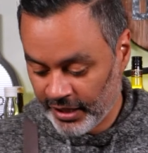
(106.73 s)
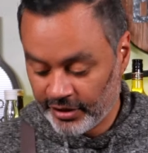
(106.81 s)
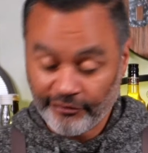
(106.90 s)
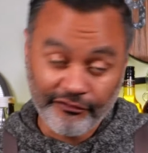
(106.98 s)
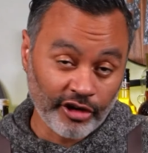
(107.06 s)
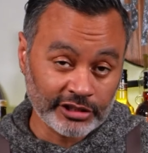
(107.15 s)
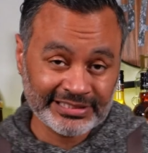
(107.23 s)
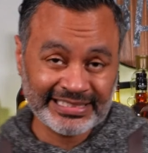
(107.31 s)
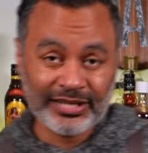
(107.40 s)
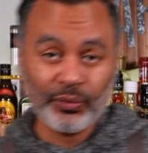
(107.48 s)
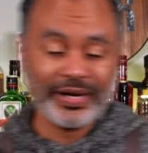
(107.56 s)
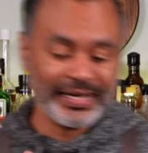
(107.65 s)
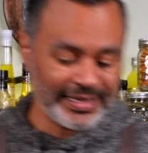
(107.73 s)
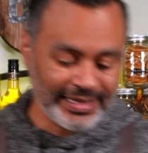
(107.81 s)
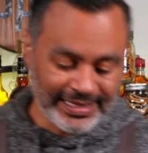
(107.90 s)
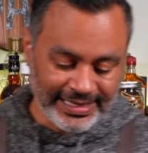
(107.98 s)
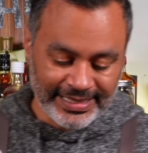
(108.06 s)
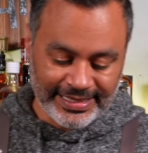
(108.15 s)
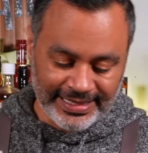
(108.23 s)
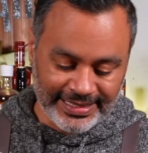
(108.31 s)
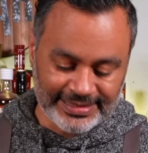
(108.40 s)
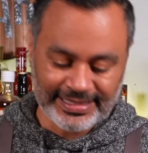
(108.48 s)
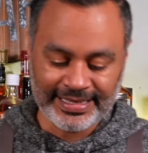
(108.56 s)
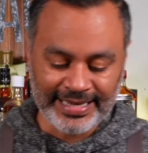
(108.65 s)
The first thing we're gonna need
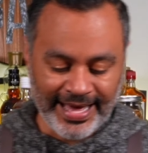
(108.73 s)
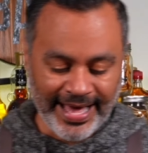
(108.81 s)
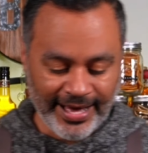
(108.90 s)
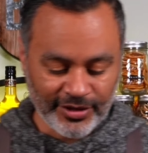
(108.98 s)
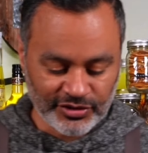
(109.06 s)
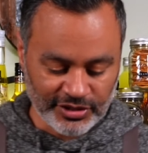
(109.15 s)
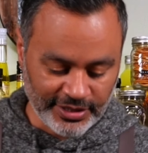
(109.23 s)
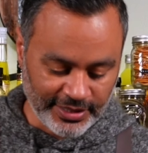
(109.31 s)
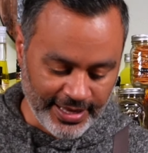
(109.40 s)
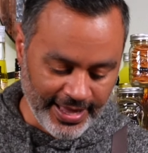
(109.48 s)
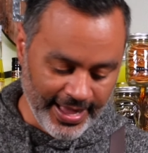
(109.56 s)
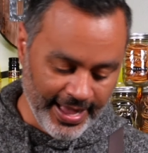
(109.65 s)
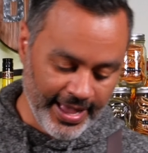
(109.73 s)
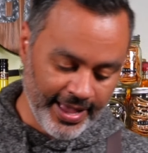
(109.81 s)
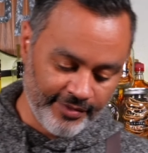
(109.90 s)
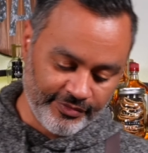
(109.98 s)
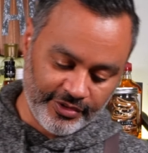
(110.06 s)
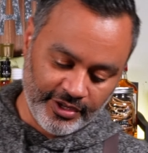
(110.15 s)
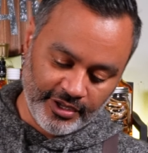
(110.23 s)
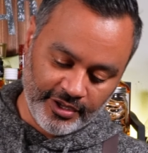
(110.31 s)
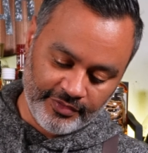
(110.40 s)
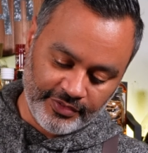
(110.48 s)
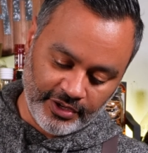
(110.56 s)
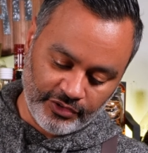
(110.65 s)
is 1.5 ounces
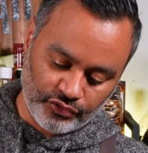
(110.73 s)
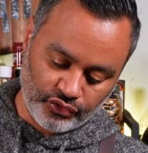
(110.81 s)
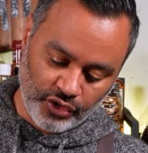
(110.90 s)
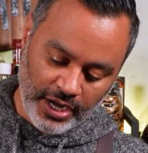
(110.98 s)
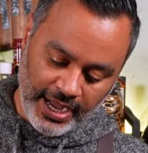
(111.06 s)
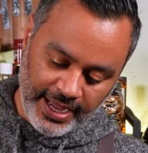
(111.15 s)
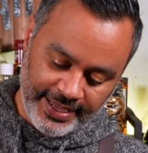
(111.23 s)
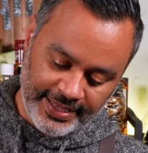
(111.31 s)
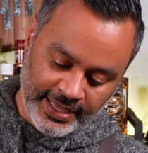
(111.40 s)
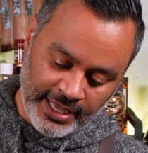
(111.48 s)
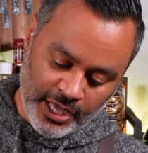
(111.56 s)
of a rye,